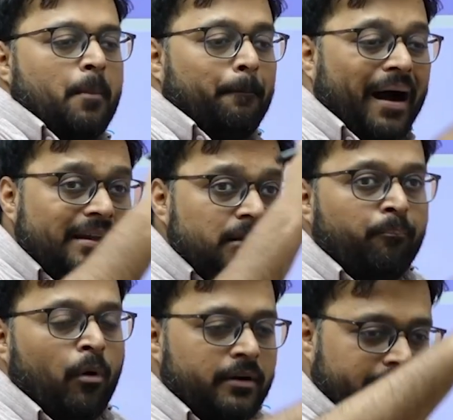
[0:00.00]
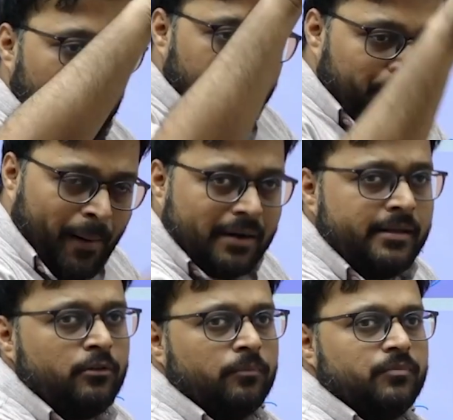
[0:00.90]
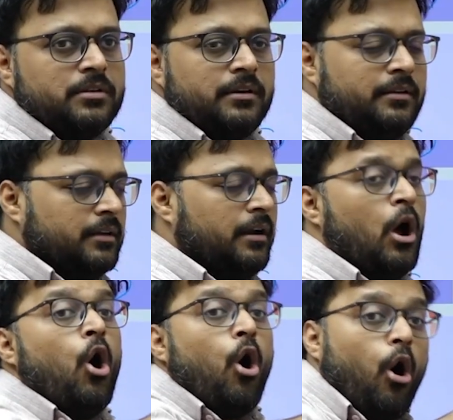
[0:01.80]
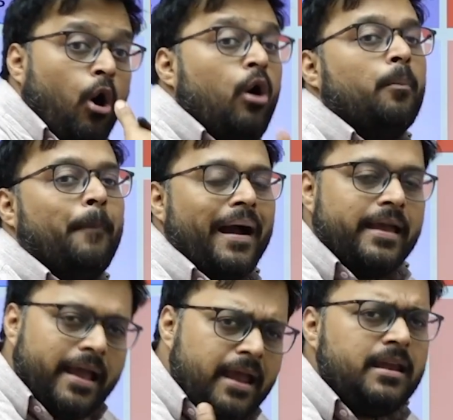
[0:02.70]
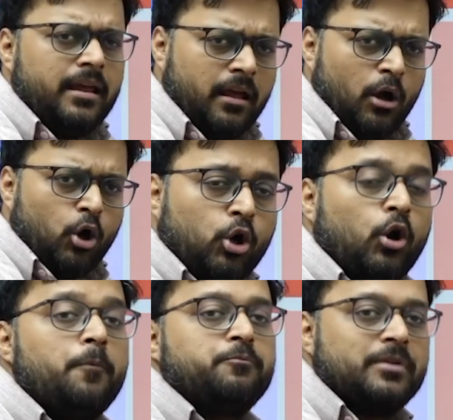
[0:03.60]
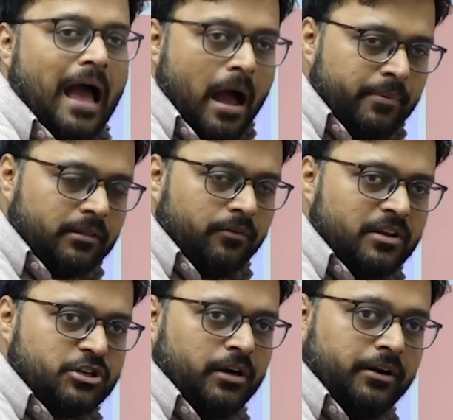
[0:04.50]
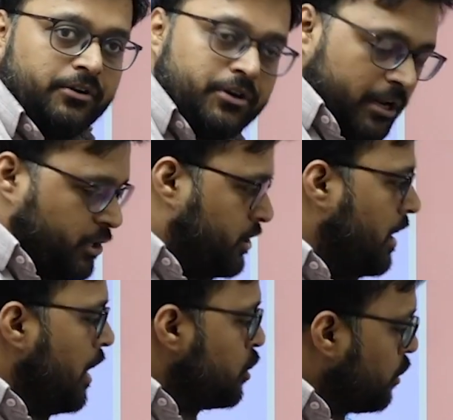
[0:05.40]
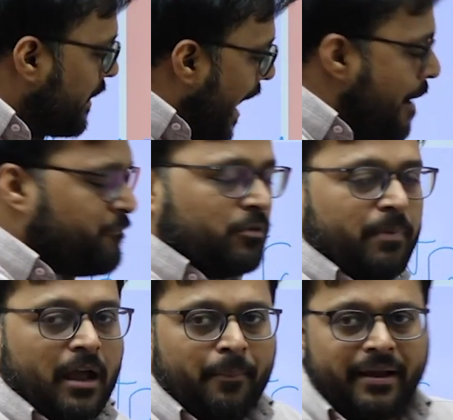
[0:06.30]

by the political parties of this region or by any groups having the vested interest. So camps become a